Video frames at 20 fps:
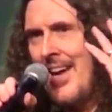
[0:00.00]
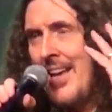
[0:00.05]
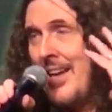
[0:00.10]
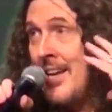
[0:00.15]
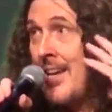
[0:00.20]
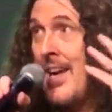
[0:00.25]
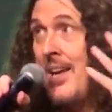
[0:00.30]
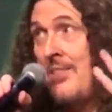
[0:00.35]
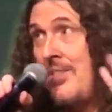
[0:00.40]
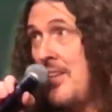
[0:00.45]

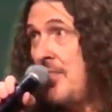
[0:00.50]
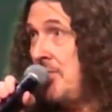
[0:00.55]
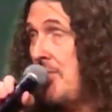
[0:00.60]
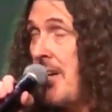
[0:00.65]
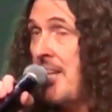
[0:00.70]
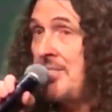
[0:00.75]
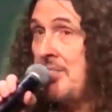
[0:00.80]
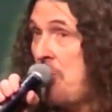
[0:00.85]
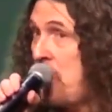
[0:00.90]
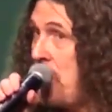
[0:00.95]
And again, these
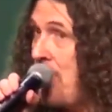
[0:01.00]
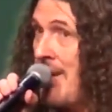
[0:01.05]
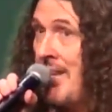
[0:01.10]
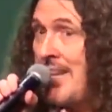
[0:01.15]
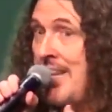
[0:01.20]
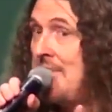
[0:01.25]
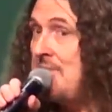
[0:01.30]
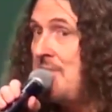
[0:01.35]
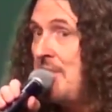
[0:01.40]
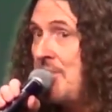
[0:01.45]
days that would be
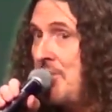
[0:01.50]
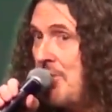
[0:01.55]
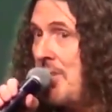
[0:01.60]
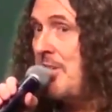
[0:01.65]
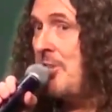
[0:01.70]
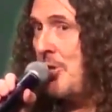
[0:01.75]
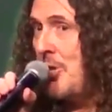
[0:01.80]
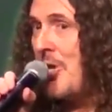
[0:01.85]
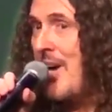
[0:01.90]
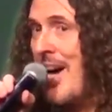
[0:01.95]
an easy
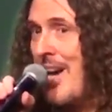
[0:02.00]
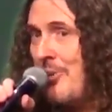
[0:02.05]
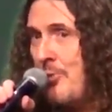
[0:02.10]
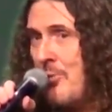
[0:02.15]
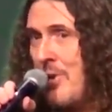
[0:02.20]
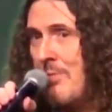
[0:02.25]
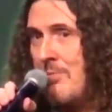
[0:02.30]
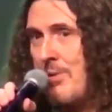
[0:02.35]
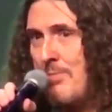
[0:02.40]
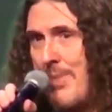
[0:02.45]
C G I
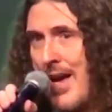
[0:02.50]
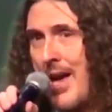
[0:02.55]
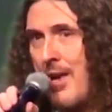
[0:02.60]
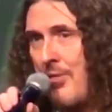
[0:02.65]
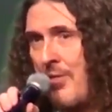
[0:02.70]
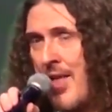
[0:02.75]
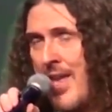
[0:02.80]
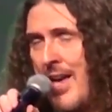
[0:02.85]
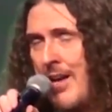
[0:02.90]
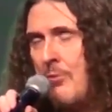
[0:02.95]
trick, but
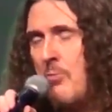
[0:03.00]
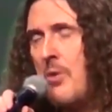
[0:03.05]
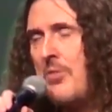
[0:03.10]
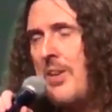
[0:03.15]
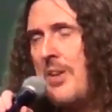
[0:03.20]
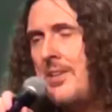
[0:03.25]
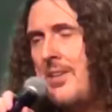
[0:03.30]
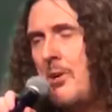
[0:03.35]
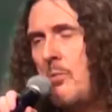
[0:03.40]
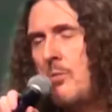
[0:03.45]
back then
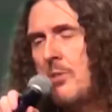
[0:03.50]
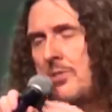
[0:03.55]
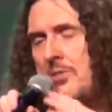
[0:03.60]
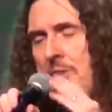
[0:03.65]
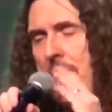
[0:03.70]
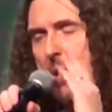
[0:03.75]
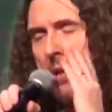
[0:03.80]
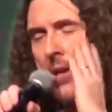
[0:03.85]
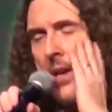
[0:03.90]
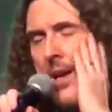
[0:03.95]
what they did
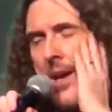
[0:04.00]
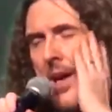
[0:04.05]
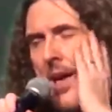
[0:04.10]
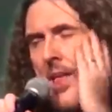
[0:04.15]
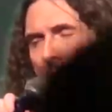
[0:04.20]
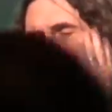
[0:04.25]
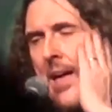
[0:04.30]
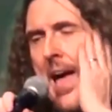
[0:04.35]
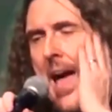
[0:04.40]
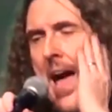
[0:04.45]
was they.
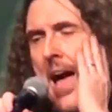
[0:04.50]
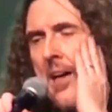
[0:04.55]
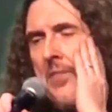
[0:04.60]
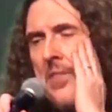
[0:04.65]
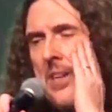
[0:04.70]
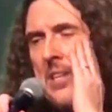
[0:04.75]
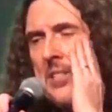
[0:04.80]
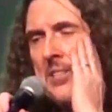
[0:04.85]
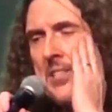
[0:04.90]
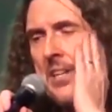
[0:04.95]
They
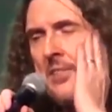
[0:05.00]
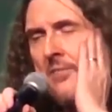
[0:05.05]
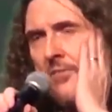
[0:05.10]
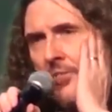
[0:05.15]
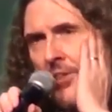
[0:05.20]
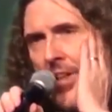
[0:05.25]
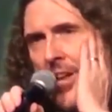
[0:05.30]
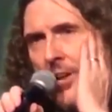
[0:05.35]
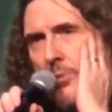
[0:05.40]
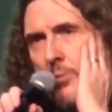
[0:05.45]
had these
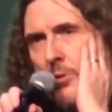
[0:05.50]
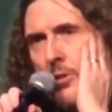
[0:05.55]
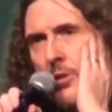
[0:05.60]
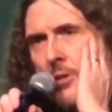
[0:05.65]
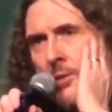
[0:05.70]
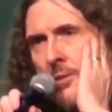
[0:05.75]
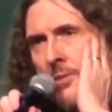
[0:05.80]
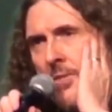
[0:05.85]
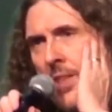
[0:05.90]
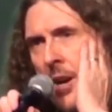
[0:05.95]

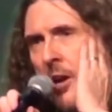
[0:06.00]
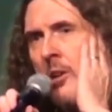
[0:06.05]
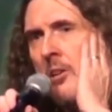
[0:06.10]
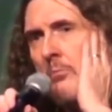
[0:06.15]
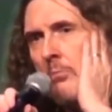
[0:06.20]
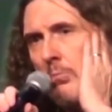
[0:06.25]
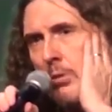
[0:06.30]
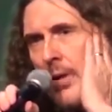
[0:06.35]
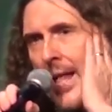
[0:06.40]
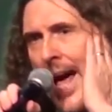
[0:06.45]
inflatable, they
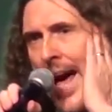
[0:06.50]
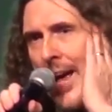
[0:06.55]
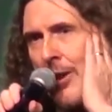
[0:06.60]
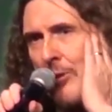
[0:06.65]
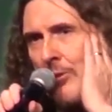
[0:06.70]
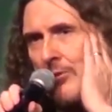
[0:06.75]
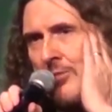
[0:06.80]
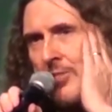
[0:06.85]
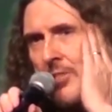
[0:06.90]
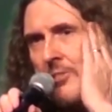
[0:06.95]
call them
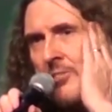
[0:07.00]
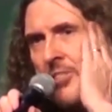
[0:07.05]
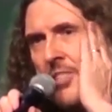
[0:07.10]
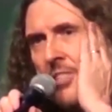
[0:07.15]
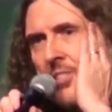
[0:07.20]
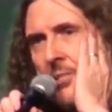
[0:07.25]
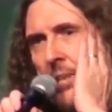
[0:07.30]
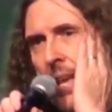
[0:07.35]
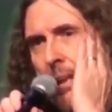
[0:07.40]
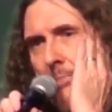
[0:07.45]
bladders. It was
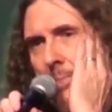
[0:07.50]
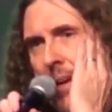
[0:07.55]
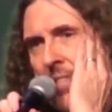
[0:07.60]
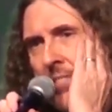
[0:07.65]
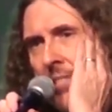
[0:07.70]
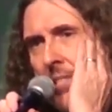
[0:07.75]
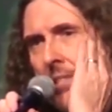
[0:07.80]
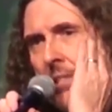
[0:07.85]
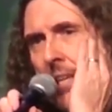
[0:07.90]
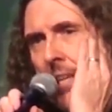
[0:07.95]
just like
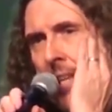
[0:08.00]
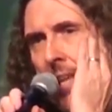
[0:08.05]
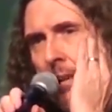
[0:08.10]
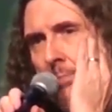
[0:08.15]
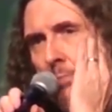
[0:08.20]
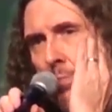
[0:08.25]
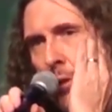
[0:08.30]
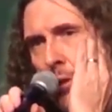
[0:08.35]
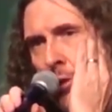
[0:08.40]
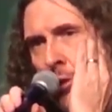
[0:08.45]
basically
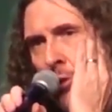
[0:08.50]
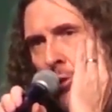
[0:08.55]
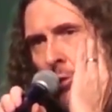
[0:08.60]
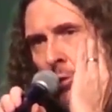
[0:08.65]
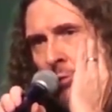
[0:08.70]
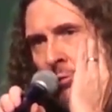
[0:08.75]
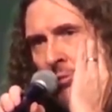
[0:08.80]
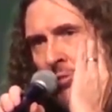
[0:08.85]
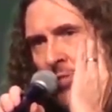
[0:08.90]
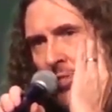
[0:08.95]
like
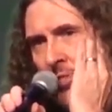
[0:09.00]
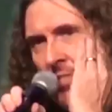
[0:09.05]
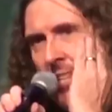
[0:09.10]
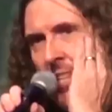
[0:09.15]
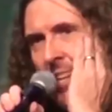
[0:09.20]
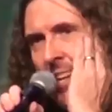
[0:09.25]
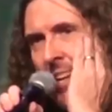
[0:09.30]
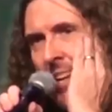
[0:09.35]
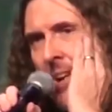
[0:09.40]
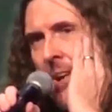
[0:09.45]

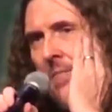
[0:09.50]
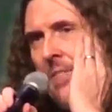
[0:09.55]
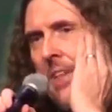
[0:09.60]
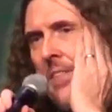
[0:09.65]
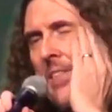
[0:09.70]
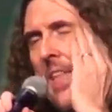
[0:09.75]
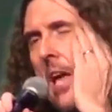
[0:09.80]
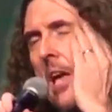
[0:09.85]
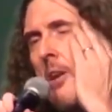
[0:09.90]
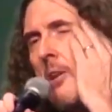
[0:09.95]
balloons
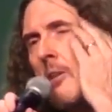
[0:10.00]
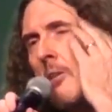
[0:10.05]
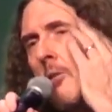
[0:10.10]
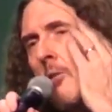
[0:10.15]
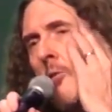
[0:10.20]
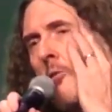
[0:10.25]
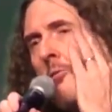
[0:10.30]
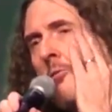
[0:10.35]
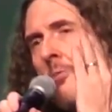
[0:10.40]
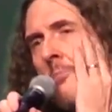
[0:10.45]
that they
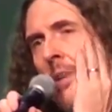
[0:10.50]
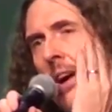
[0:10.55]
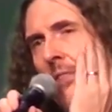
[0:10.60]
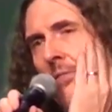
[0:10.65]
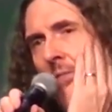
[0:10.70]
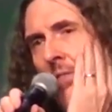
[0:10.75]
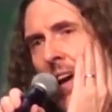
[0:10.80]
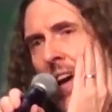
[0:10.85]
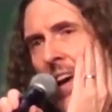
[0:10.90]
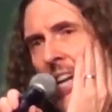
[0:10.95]
glued to
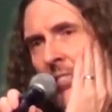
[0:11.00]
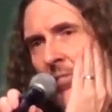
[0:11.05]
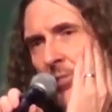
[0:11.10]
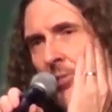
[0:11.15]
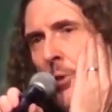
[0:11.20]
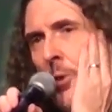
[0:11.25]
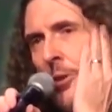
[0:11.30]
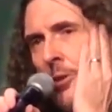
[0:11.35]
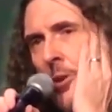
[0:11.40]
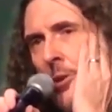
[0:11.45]
my
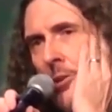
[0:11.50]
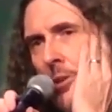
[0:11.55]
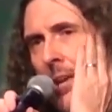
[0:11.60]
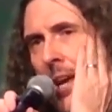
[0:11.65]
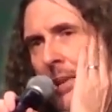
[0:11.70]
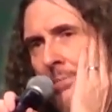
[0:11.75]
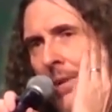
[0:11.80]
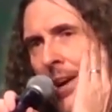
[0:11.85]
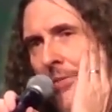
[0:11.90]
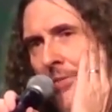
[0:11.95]
face. So it looked
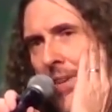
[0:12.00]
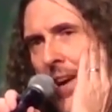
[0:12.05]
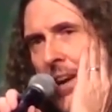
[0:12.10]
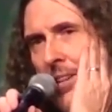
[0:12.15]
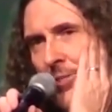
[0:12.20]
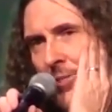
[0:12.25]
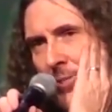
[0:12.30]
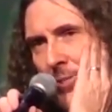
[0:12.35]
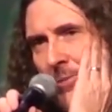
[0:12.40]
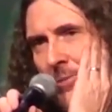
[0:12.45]
like my
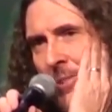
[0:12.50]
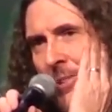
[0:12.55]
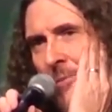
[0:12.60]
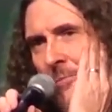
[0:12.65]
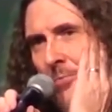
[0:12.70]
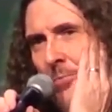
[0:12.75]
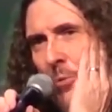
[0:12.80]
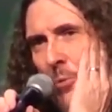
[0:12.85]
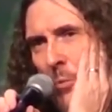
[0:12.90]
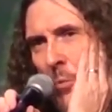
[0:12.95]
face
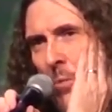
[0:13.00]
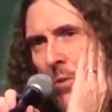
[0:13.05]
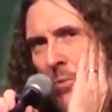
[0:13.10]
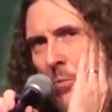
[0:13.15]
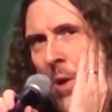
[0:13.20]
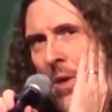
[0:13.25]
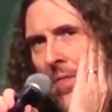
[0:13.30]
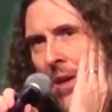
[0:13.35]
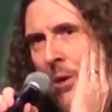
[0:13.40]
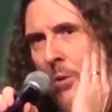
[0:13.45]

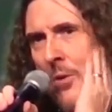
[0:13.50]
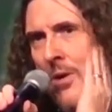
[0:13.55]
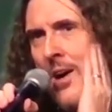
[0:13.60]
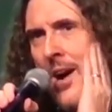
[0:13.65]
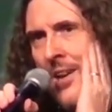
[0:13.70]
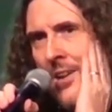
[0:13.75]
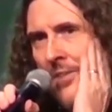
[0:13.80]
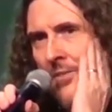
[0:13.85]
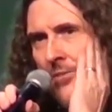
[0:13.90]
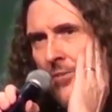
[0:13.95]
when they were
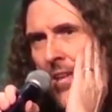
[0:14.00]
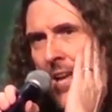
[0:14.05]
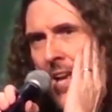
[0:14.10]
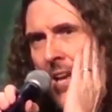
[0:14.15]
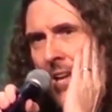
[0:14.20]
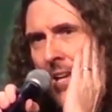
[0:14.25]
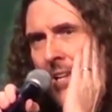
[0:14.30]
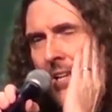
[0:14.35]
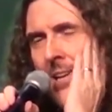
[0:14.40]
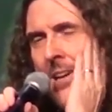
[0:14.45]

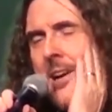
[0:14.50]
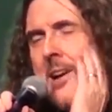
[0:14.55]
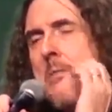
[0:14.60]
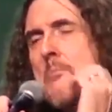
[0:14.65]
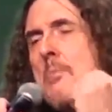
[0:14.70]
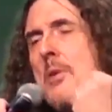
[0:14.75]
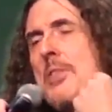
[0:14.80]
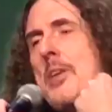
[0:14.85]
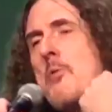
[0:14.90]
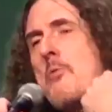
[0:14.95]
uninflated,
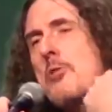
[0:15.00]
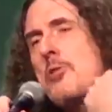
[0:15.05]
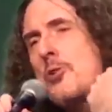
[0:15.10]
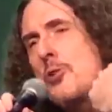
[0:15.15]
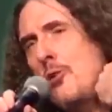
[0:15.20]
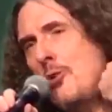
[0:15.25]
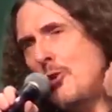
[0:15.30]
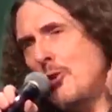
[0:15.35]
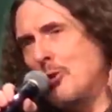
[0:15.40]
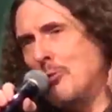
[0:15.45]
but they were
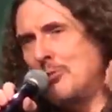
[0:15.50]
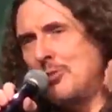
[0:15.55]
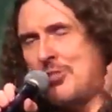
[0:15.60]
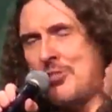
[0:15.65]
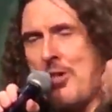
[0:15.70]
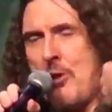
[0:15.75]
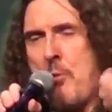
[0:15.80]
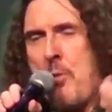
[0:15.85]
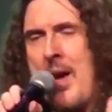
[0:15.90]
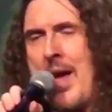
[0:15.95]

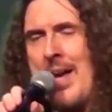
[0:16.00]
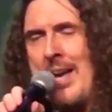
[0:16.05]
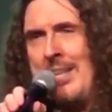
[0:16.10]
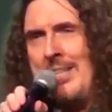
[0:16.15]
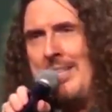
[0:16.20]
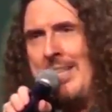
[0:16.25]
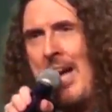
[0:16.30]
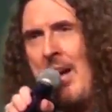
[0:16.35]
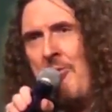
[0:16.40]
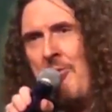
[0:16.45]
tubes that
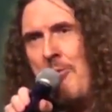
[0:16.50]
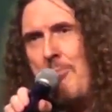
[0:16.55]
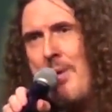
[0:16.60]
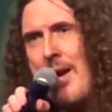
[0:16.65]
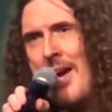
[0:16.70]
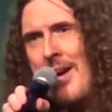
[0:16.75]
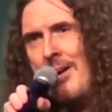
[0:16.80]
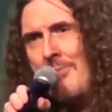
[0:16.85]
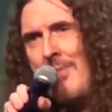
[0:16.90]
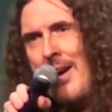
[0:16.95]
ran down the
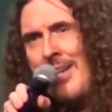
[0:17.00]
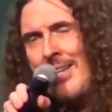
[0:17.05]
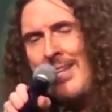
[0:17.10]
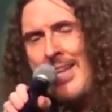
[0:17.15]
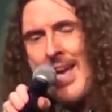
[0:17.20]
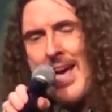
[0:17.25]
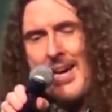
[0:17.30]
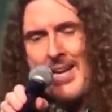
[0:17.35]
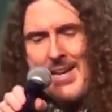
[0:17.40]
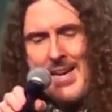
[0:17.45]
back of my
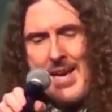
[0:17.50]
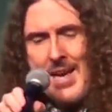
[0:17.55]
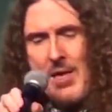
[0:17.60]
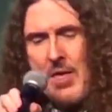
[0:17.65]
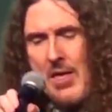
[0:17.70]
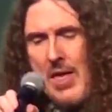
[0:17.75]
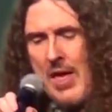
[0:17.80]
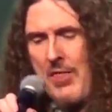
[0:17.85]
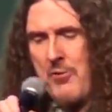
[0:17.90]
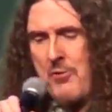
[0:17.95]

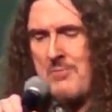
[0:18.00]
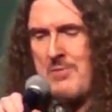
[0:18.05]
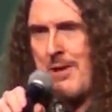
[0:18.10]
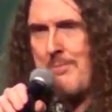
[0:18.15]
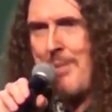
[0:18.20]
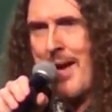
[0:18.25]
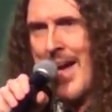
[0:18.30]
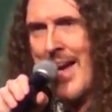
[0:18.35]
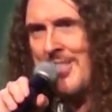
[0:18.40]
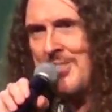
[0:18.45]
neck and through
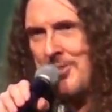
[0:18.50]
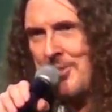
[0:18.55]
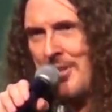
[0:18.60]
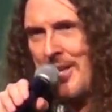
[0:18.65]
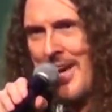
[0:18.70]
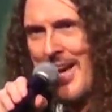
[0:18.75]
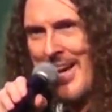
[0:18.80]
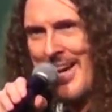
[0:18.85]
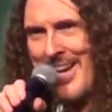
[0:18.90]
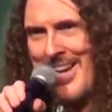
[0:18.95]
my pants
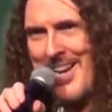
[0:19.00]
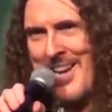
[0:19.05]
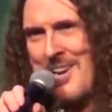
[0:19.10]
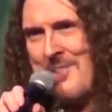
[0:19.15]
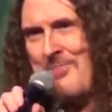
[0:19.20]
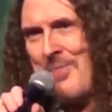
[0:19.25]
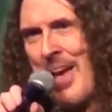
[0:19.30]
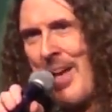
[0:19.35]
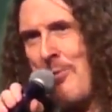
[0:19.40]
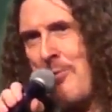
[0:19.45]
leg,
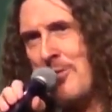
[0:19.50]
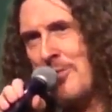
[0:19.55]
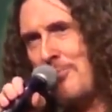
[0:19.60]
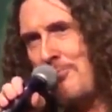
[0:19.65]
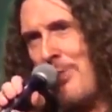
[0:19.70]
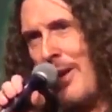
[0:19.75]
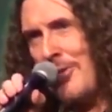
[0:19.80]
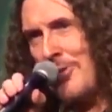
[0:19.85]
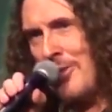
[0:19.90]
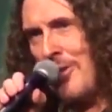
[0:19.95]
and there were
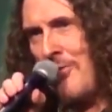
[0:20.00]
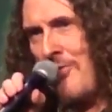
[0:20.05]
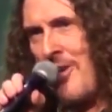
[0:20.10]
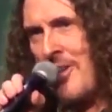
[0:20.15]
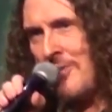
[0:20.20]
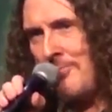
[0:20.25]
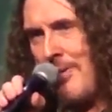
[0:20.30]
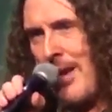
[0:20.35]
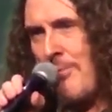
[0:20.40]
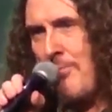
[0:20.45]
special
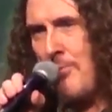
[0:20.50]
effects